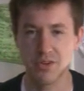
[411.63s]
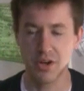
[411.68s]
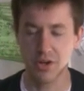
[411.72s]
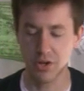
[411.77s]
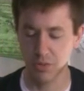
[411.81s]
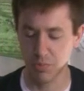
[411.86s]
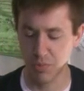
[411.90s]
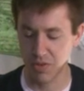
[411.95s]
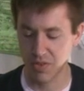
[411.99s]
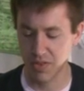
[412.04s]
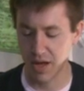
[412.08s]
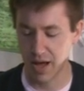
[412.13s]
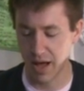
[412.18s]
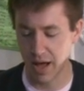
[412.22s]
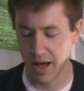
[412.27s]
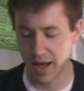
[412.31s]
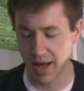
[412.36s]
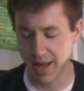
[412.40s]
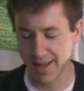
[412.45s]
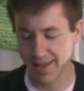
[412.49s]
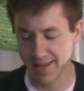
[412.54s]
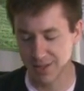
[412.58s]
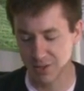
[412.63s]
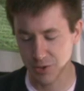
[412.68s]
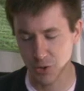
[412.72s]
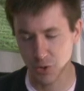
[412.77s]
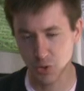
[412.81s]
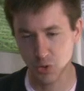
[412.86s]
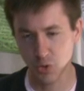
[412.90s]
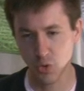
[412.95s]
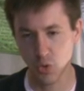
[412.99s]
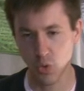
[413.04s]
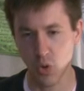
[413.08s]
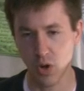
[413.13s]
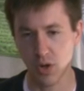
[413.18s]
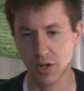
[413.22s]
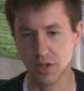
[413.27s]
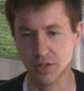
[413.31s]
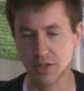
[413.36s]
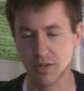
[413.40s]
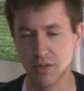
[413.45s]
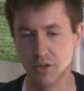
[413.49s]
not going to be the highest quality